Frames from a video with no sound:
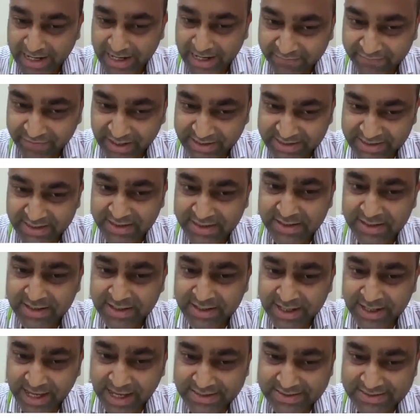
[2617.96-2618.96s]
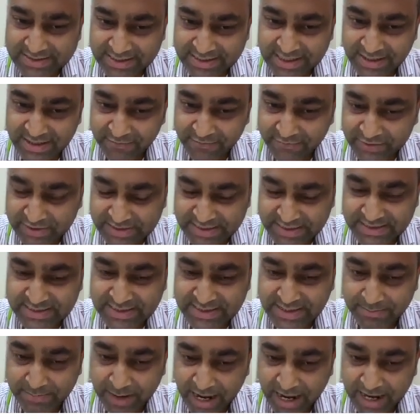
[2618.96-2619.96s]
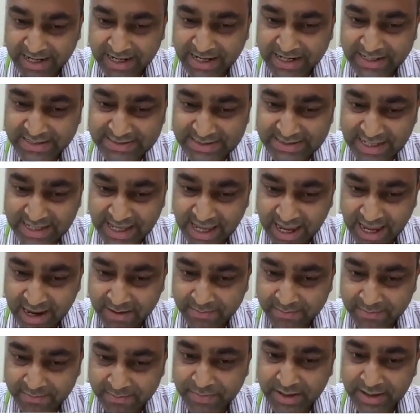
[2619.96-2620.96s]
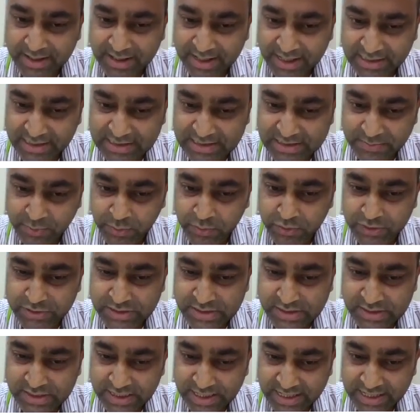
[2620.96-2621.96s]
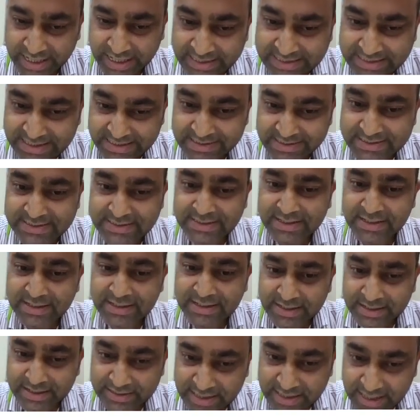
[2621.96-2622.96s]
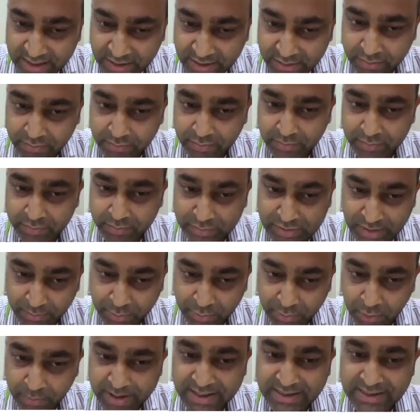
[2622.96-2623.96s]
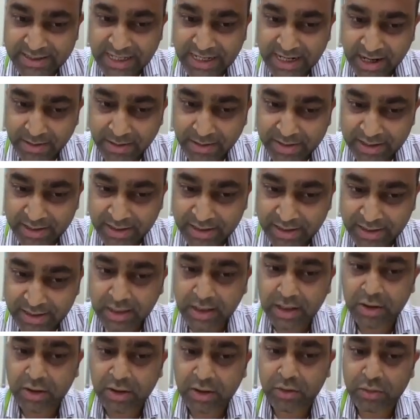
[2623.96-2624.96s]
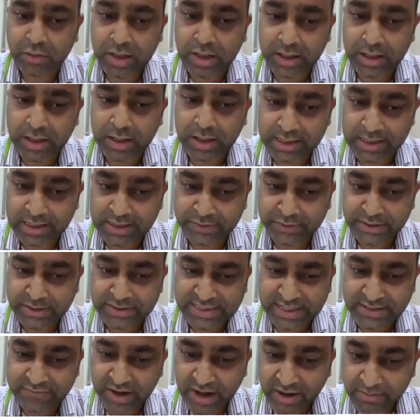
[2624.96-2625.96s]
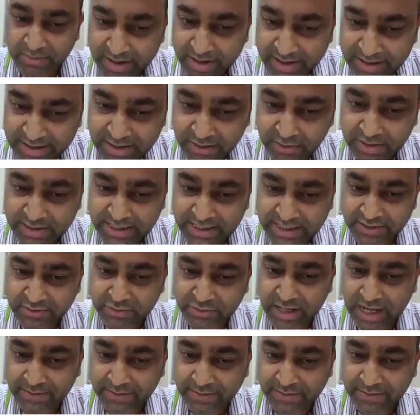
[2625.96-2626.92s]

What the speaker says: fashion. And since the bilayers have exposed edges, the moment they come in aqueous environment, they will try to